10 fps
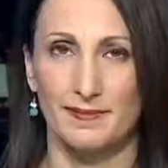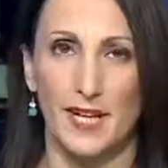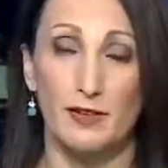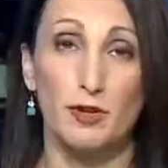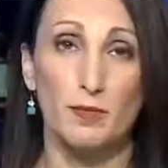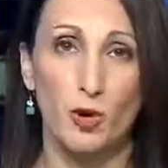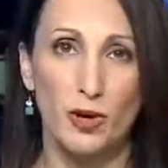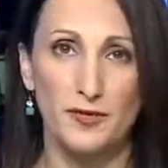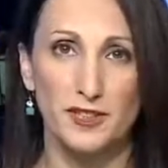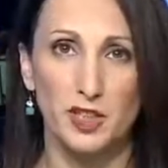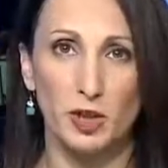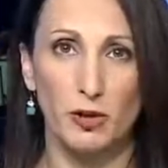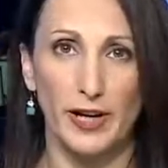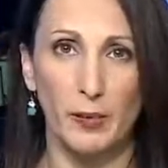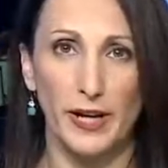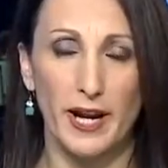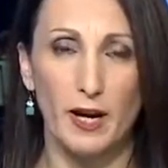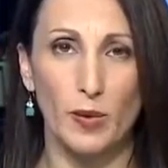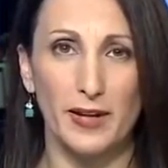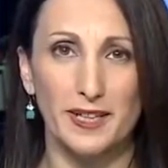And for more on the story, we
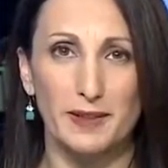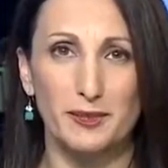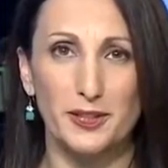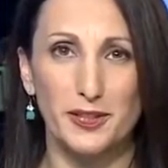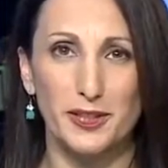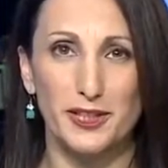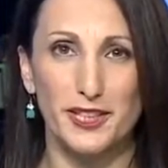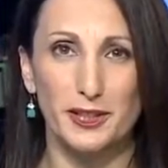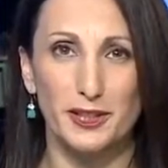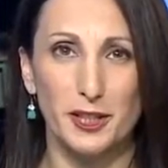now welcome to studio